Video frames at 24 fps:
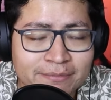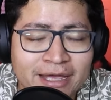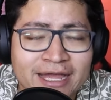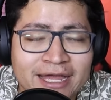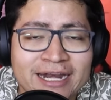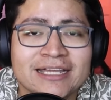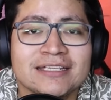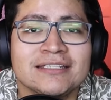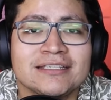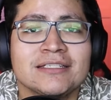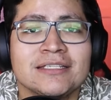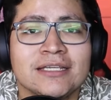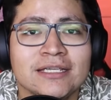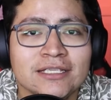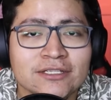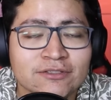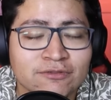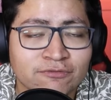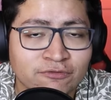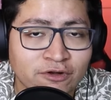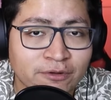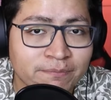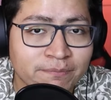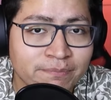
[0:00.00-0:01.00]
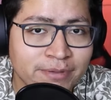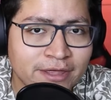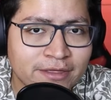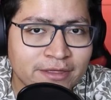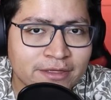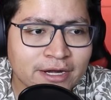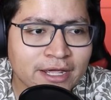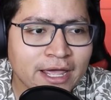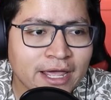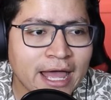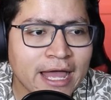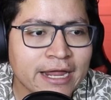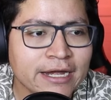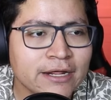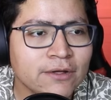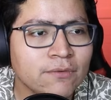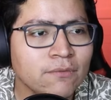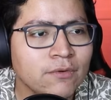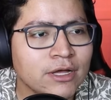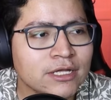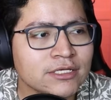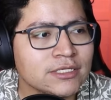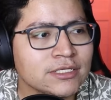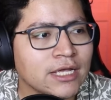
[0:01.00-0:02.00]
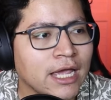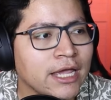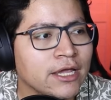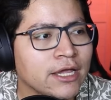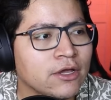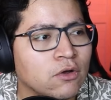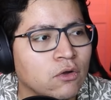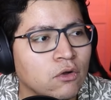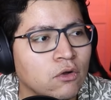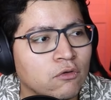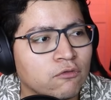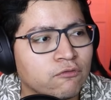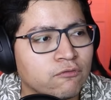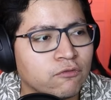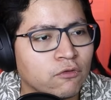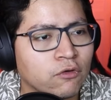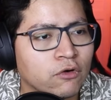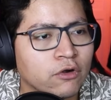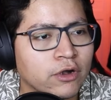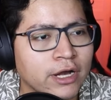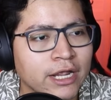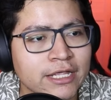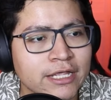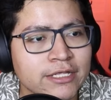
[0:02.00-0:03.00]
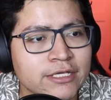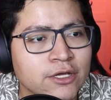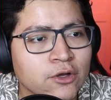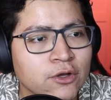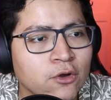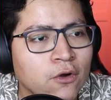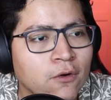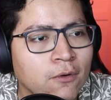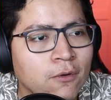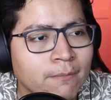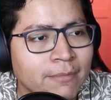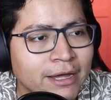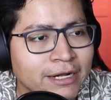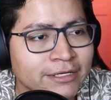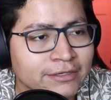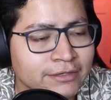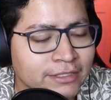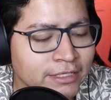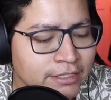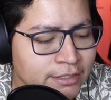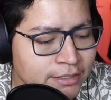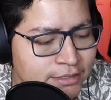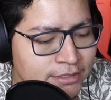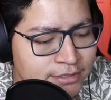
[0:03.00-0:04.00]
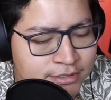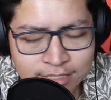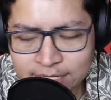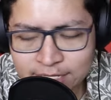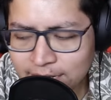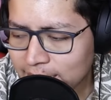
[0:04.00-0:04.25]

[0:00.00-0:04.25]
an assist from Pedri, and it was a goal for Íñigo Martínez.